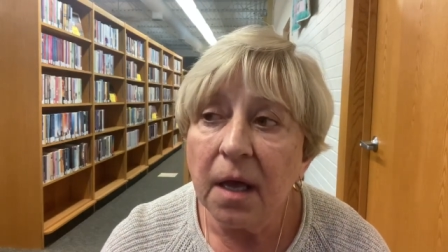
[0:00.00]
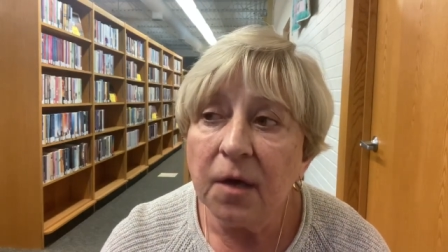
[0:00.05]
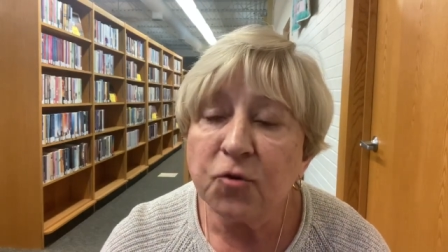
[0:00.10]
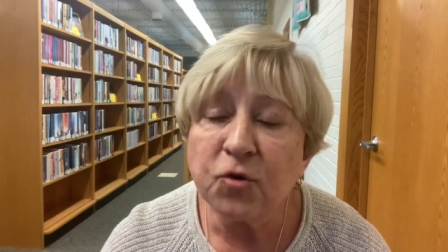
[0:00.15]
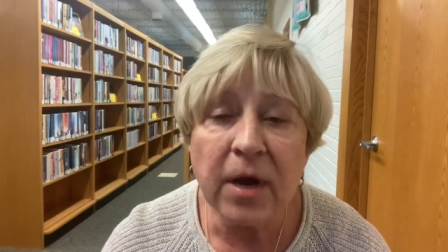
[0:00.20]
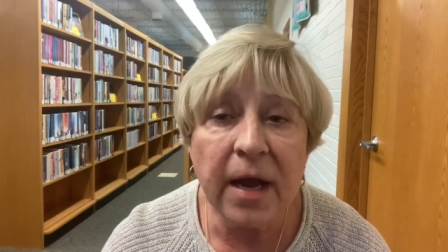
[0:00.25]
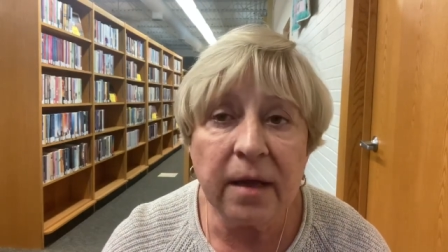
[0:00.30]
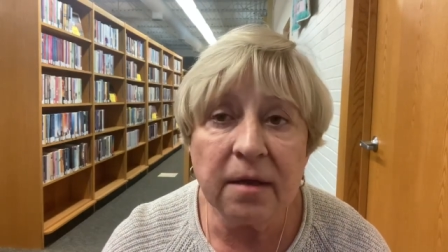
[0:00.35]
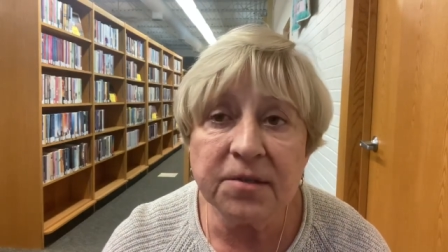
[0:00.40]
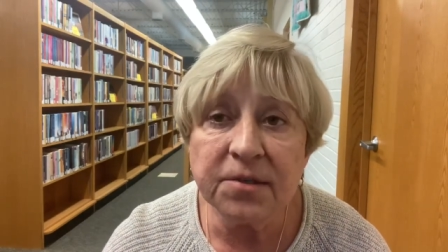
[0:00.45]

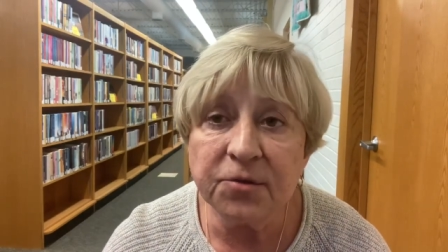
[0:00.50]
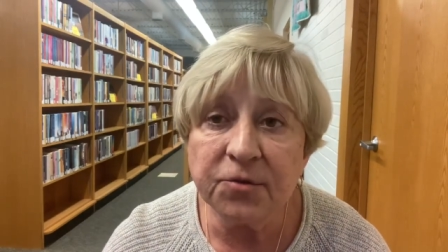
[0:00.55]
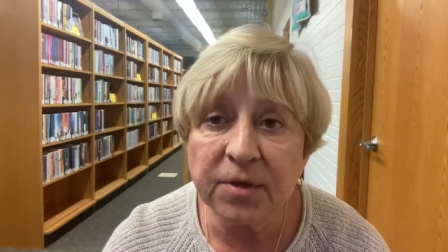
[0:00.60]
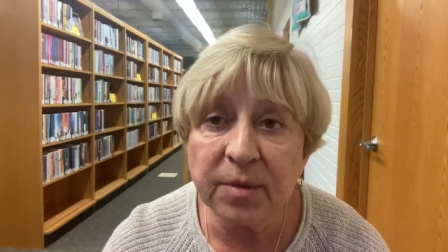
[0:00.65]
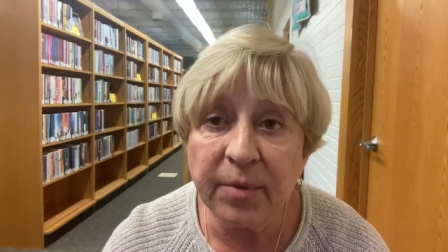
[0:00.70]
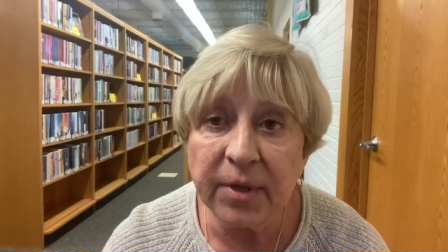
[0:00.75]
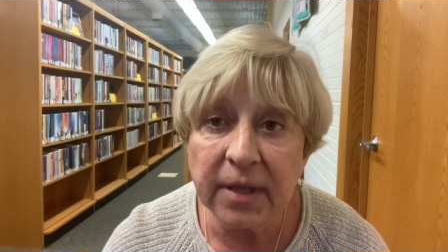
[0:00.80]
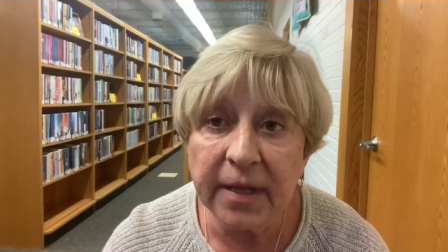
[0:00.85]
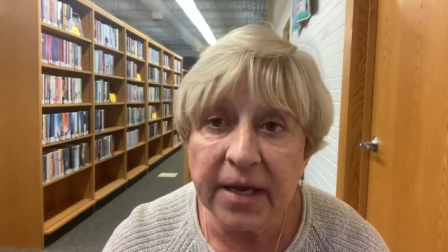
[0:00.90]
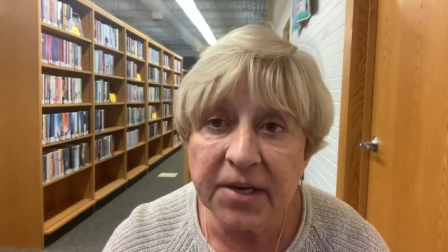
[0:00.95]
trials and
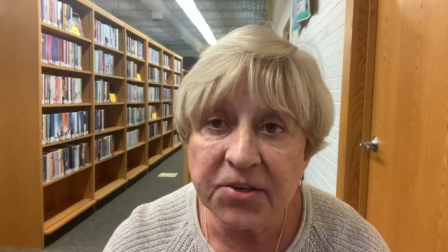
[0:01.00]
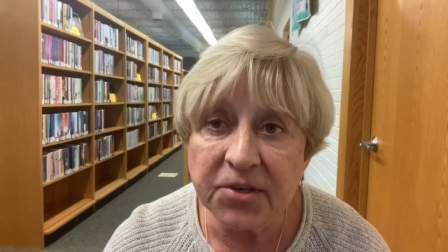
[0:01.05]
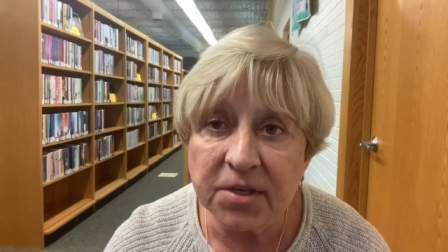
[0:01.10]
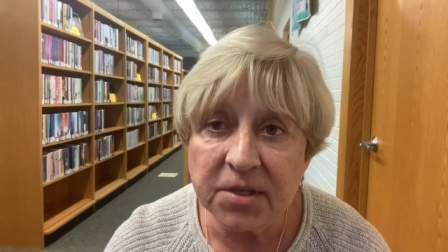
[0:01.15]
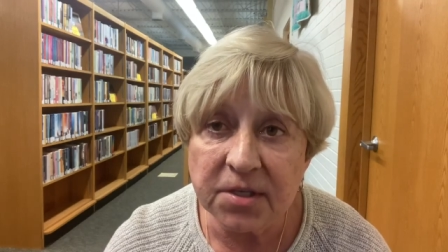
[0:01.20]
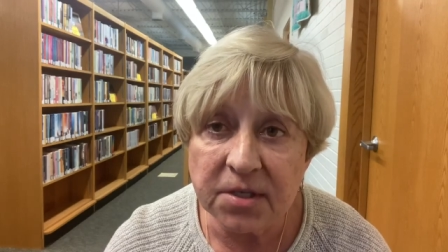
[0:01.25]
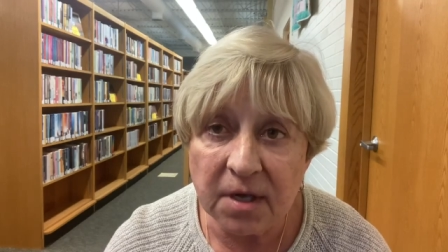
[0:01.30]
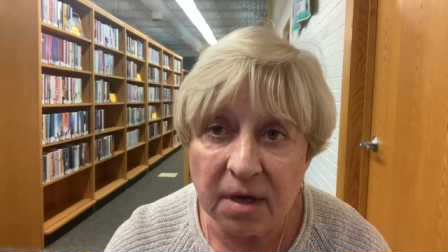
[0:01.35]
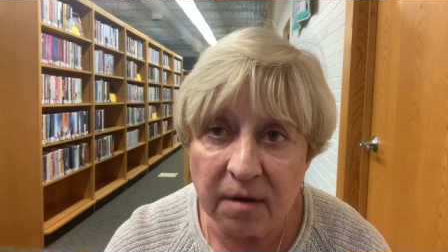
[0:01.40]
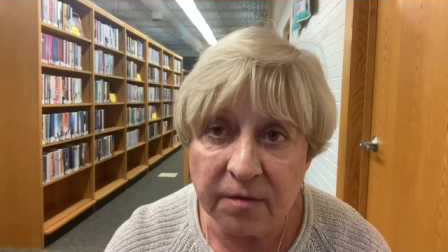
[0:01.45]

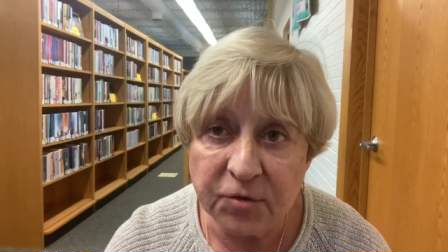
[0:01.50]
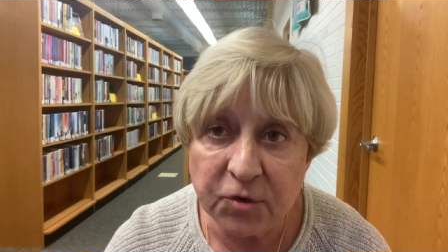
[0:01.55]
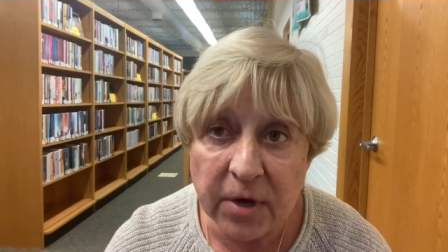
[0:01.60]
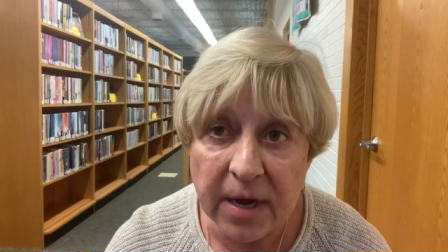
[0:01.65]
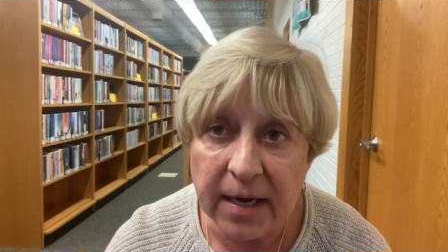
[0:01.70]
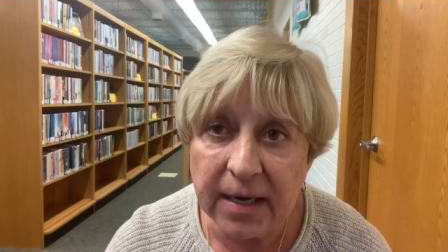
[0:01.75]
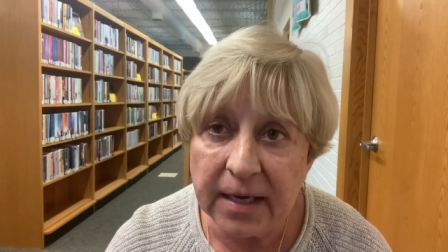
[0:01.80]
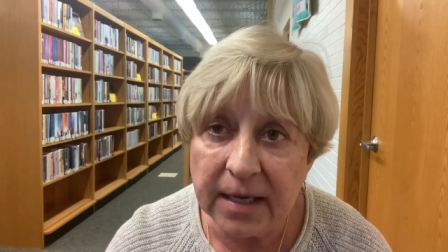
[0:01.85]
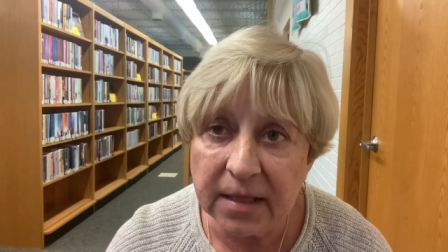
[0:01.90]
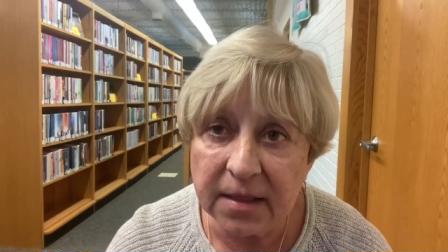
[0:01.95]
tribulations of
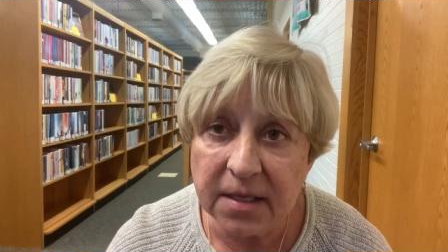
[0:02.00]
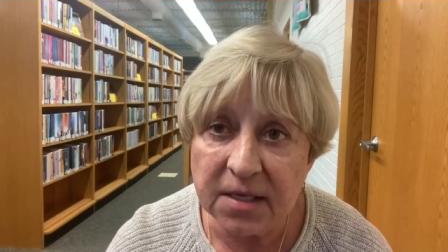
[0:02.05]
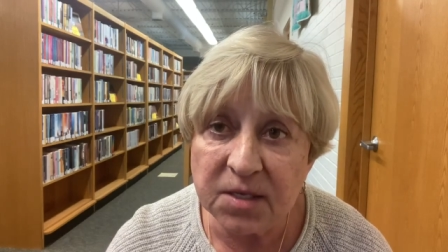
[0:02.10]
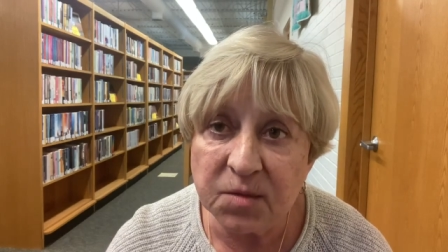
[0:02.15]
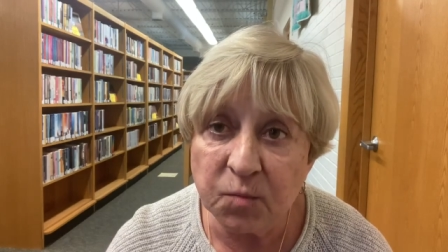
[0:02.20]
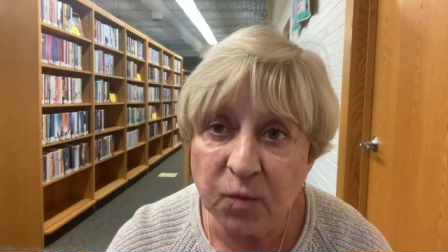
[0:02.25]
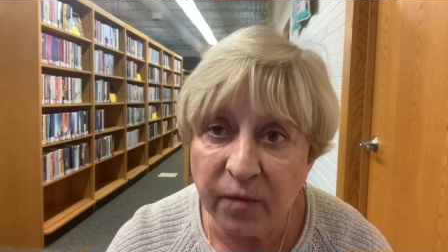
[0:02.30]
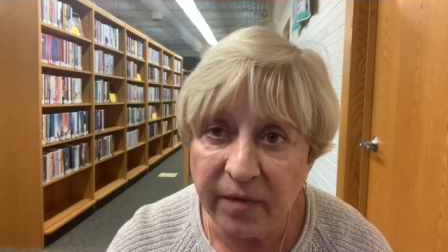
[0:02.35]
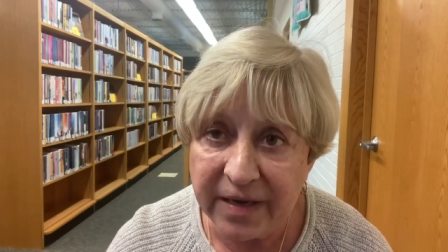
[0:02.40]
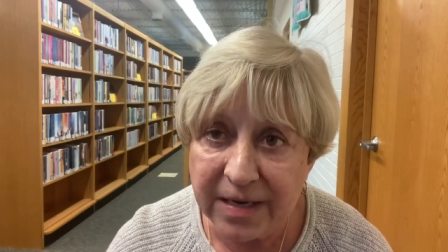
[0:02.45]
trying to get
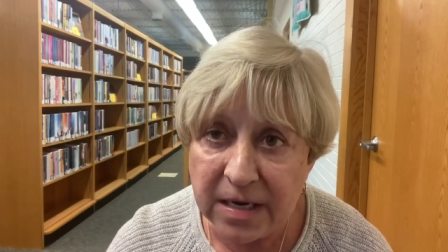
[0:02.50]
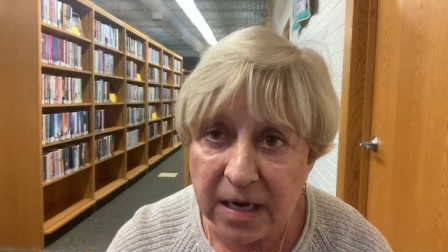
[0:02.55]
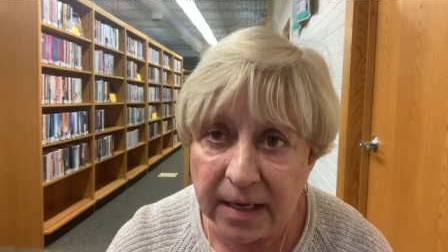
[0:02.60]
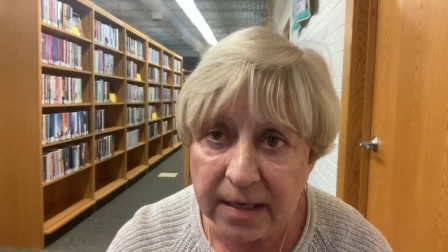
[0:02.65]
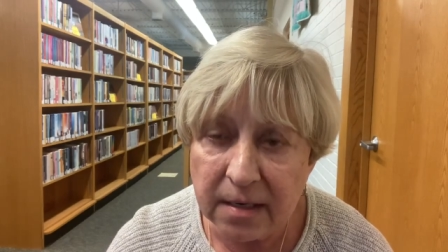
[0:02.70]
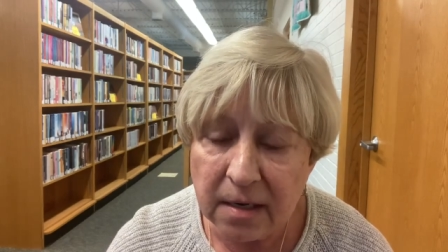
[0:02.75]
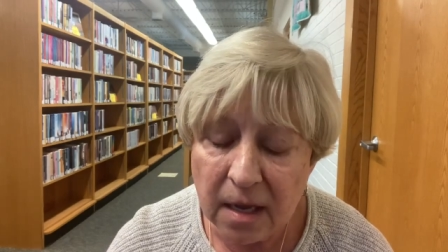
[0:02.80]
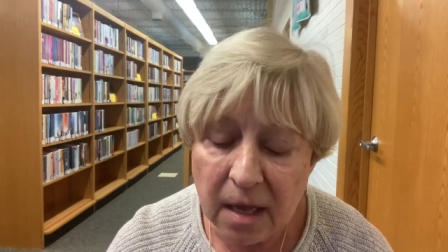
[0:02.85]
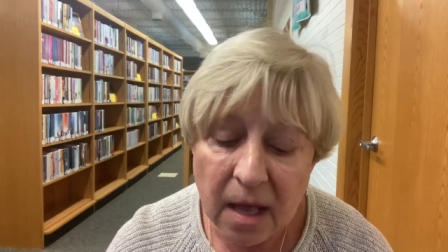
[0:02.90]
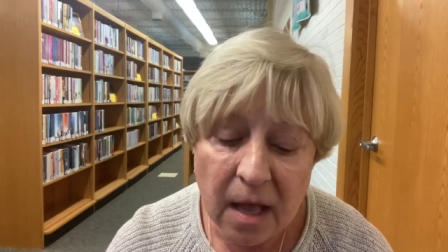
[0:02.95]
this movie
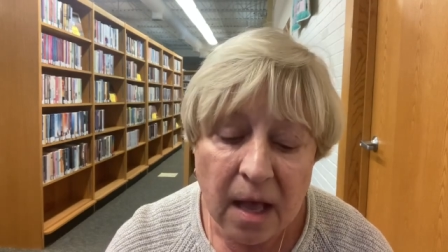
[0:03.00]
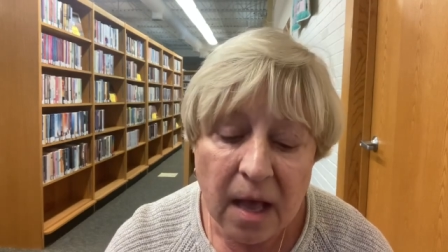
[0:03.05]
done.